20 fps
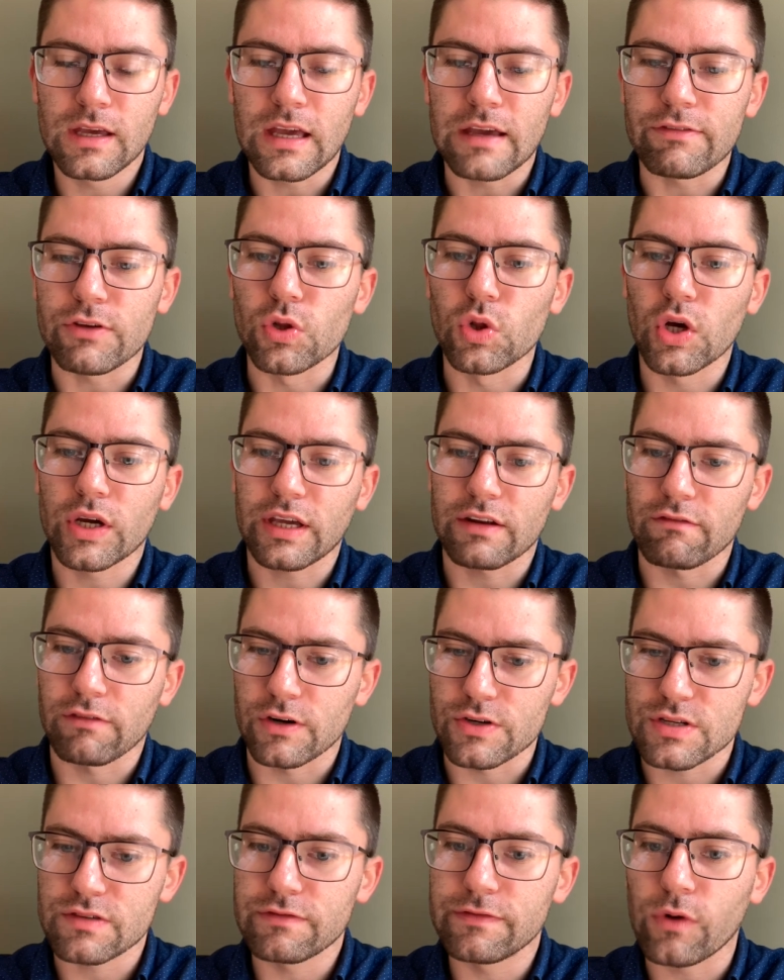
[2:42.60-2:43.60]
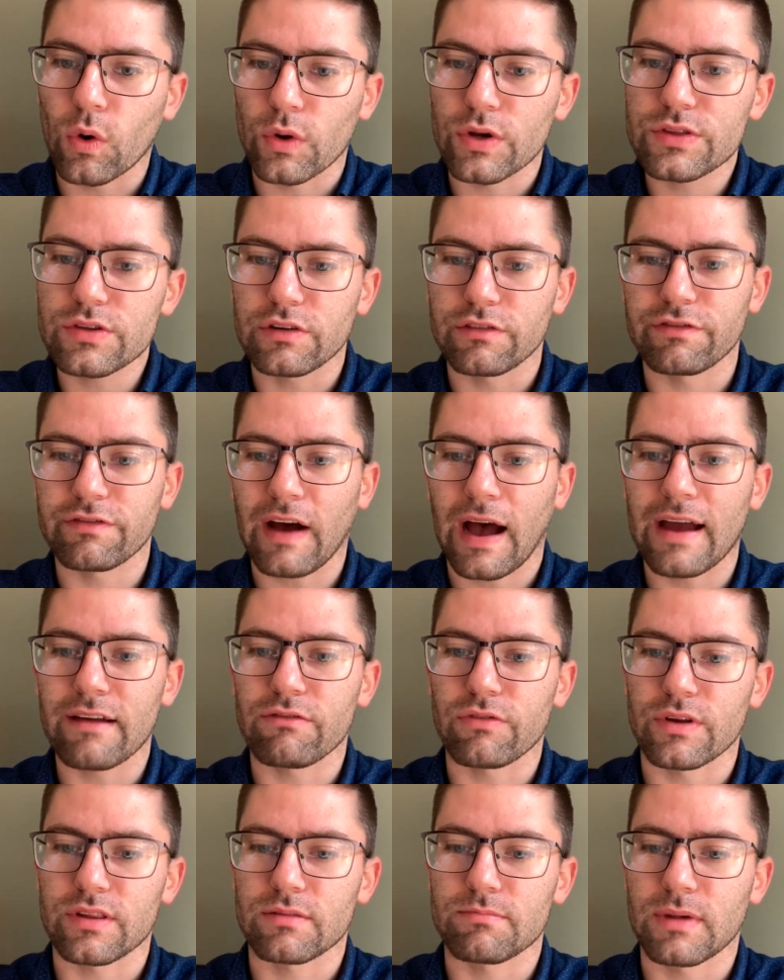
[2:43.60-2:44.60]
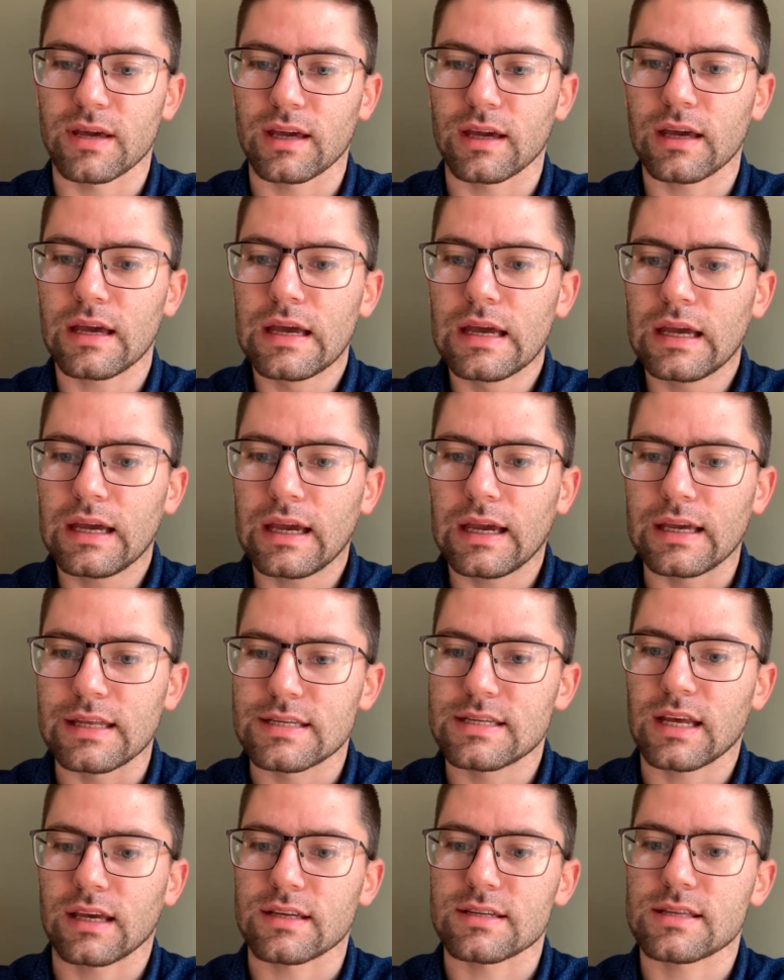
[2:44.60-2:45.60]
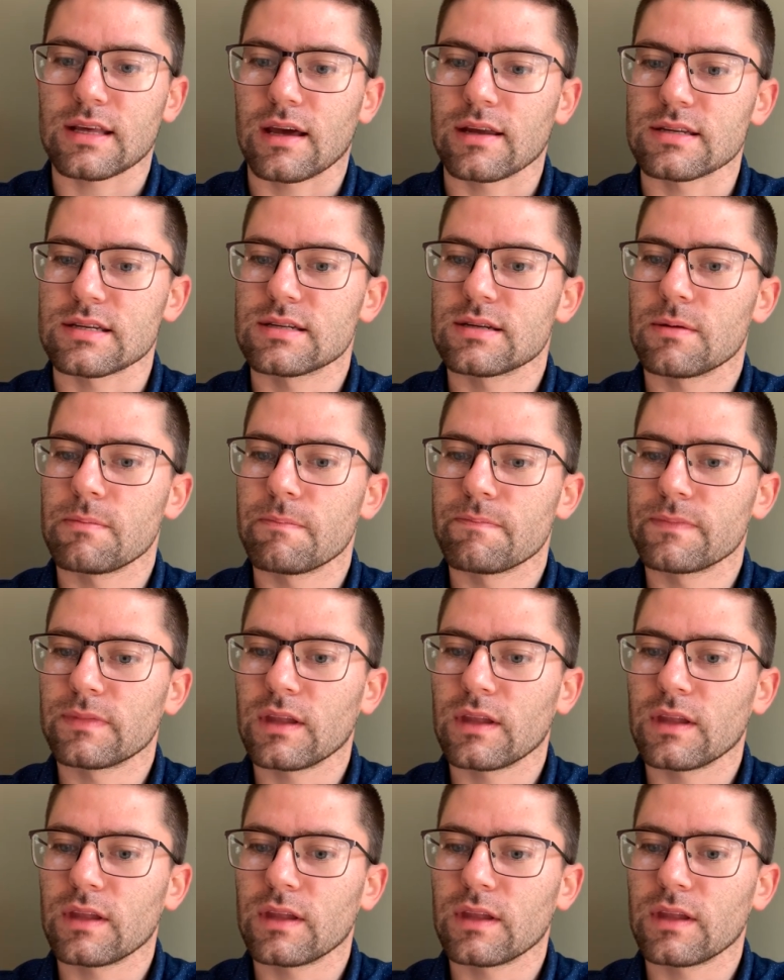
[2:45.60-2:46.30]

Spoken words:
If you look in verse 4 through 5 with me, he sings this: